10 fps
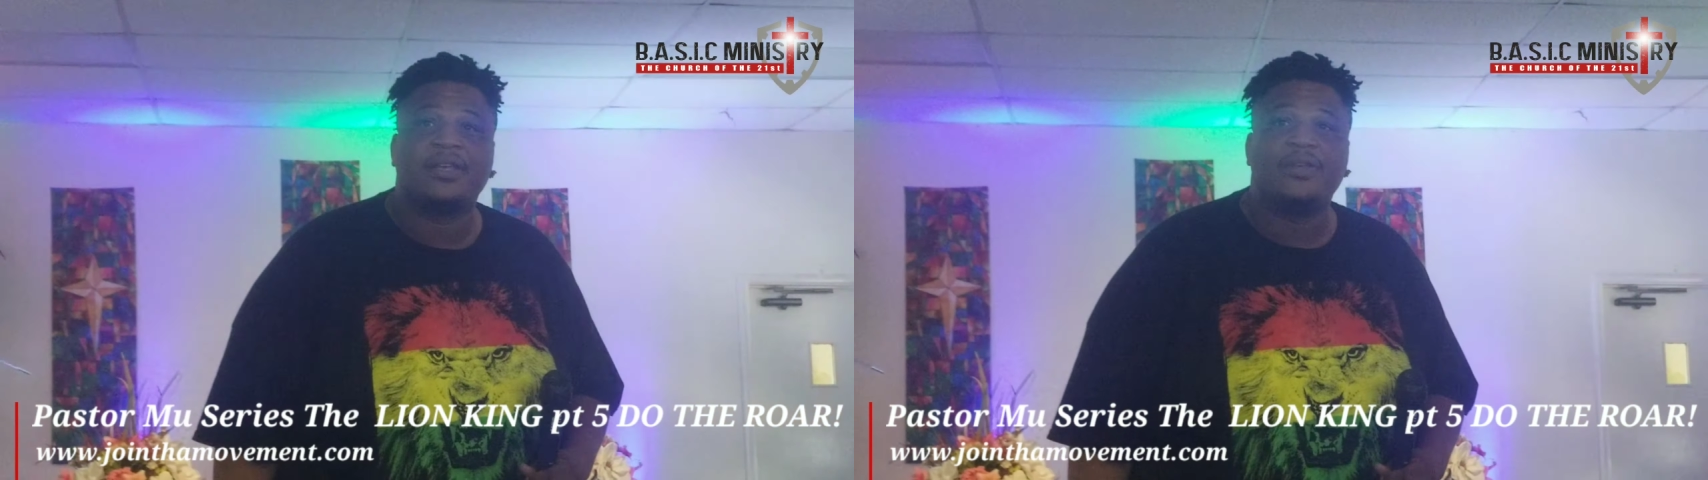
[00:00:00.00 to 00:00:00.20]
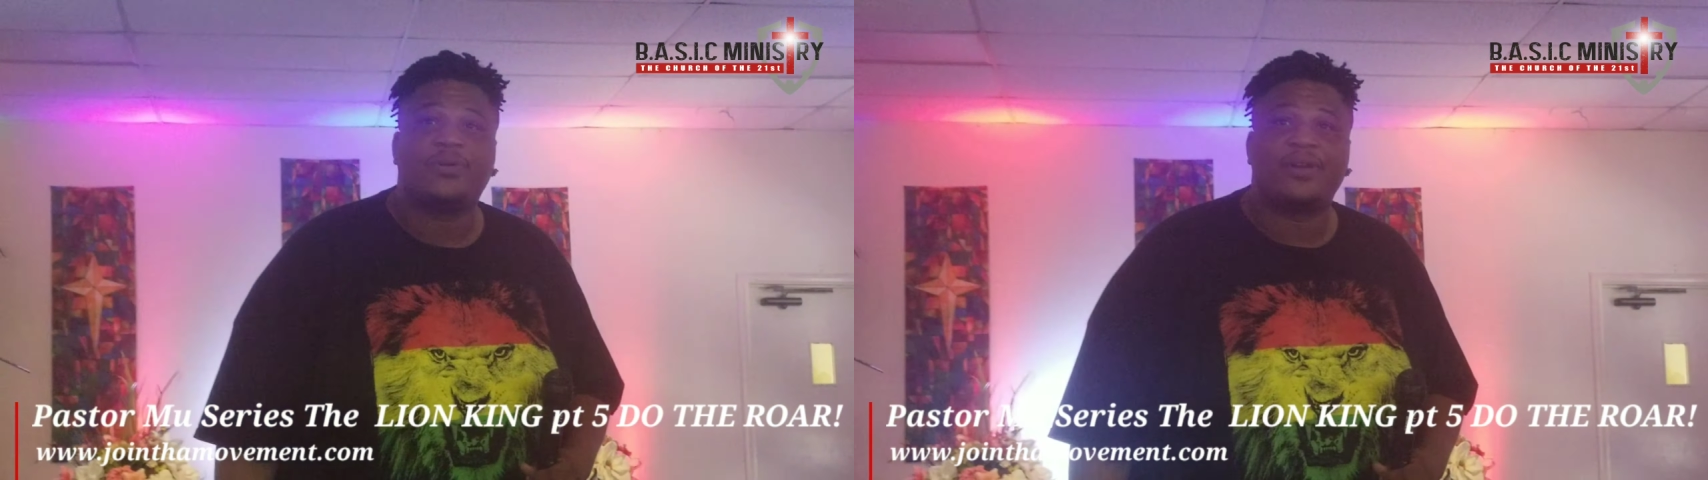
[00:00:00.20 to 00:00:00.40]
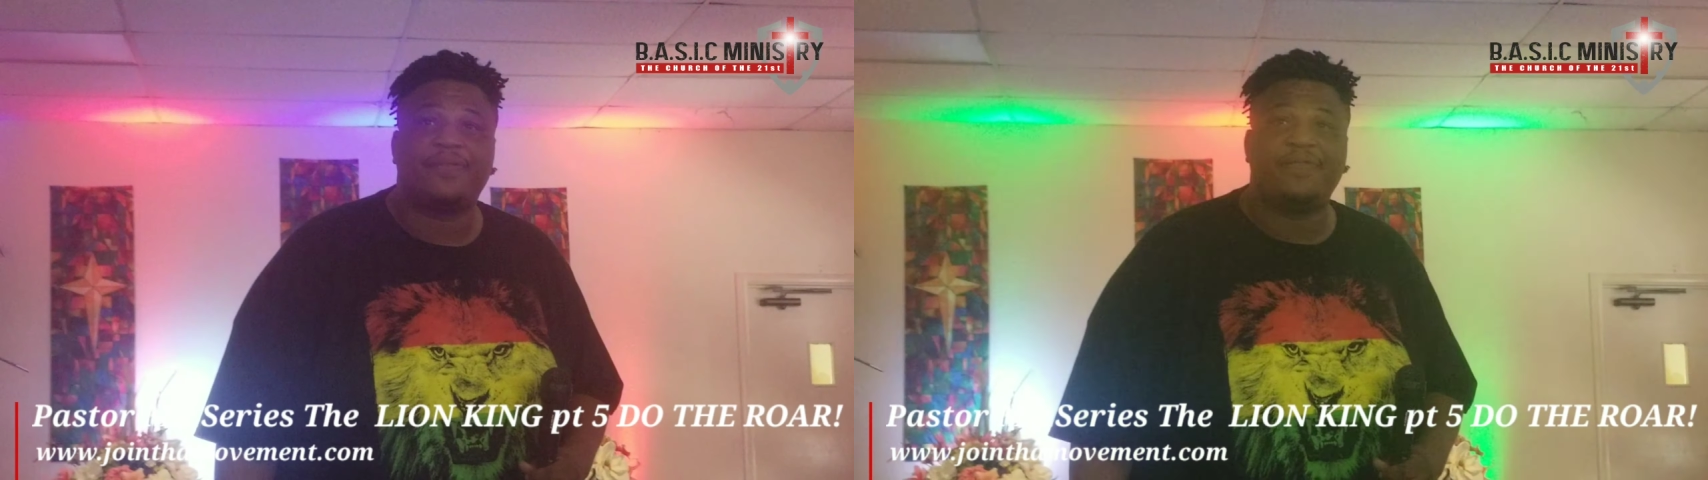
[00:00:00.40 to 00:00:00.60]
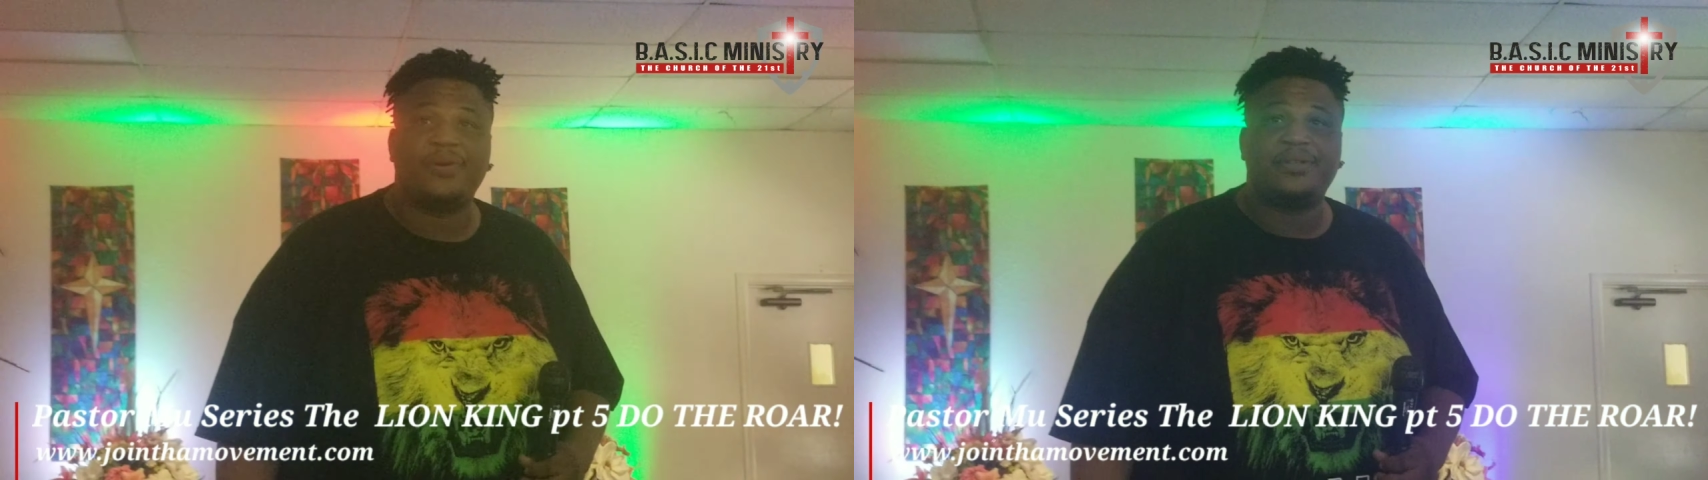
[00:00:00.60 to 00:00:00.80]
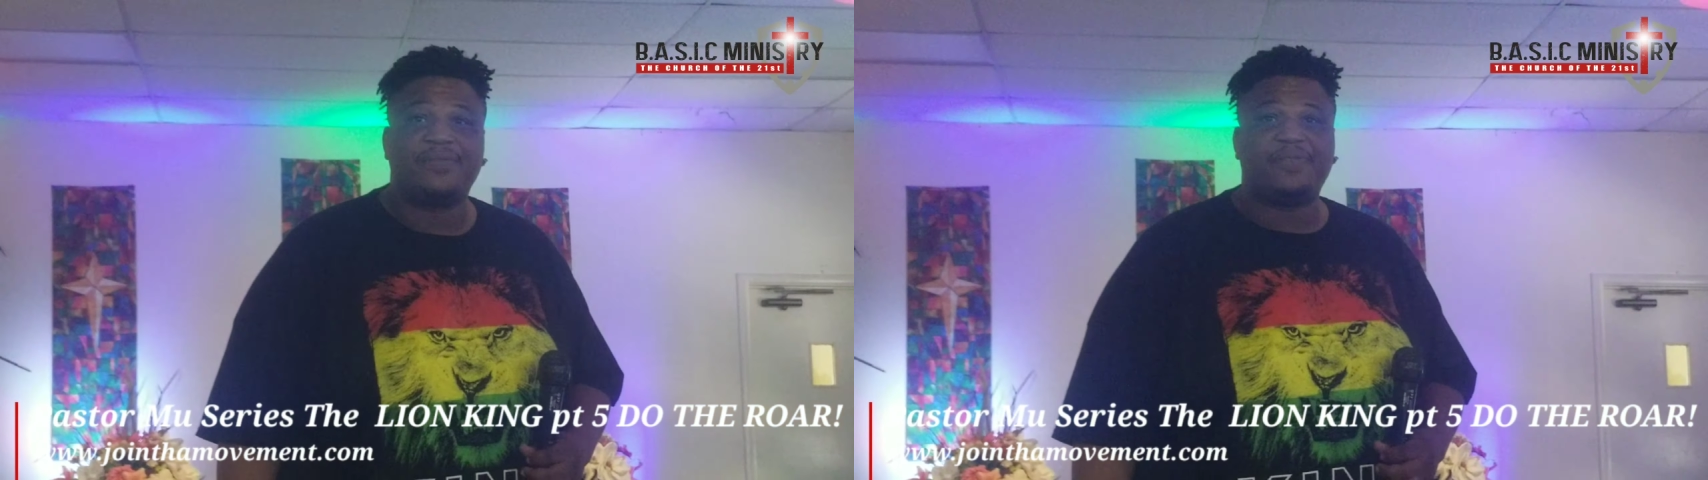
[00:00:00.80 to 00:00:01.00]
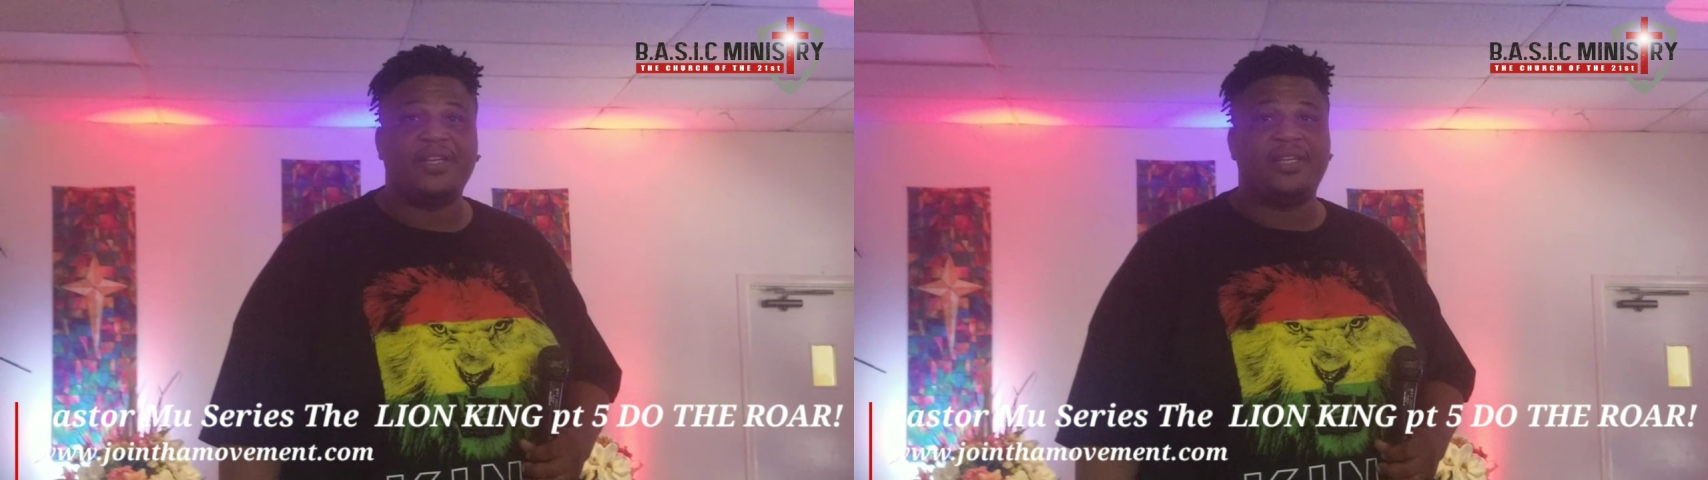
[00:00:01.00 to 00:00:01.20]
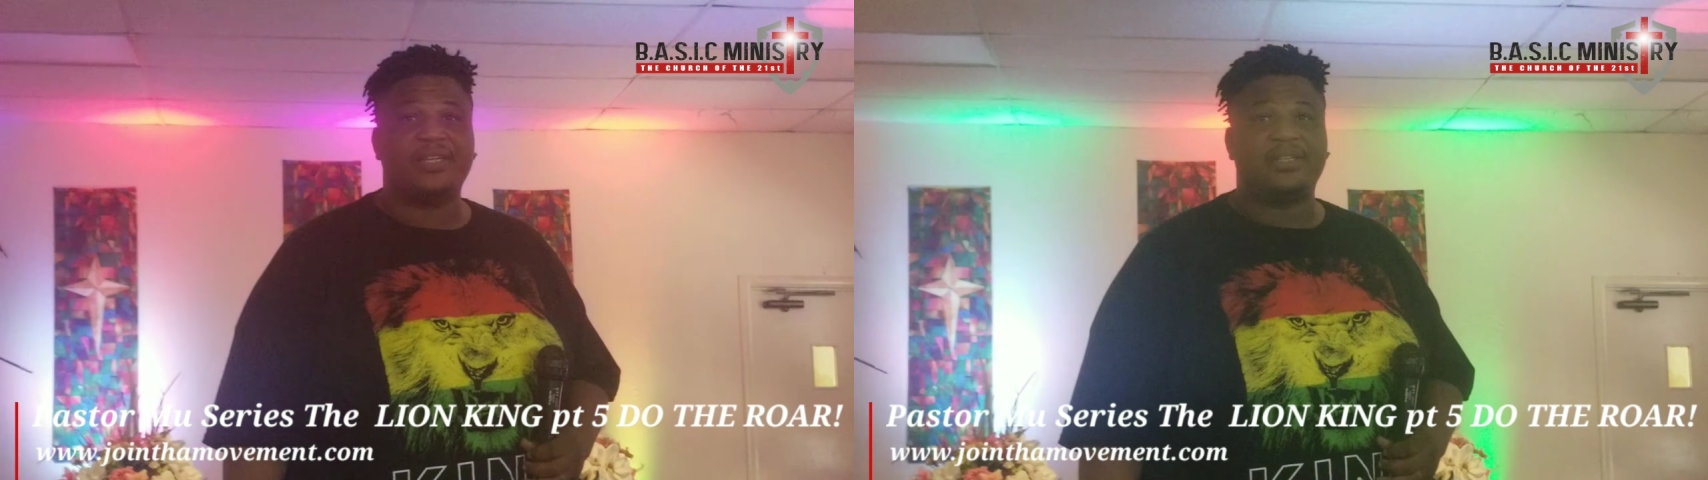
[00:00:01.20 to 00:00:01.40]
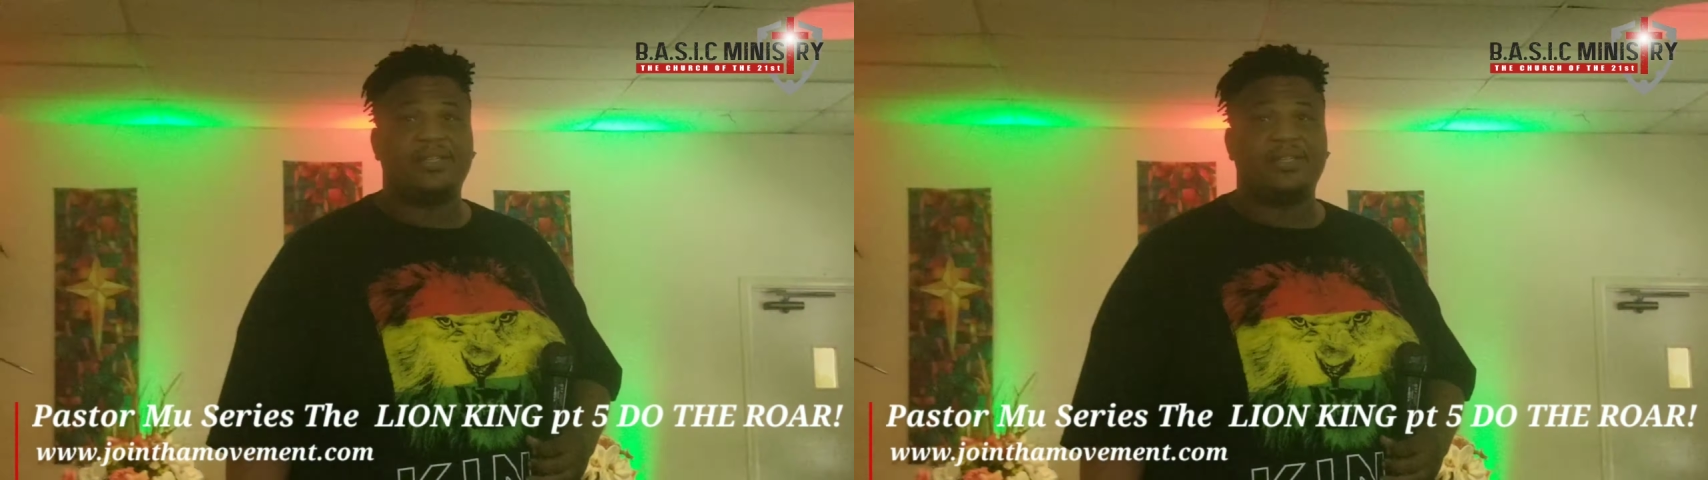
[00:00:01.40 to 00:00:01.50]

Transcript: you're going to feel defeated.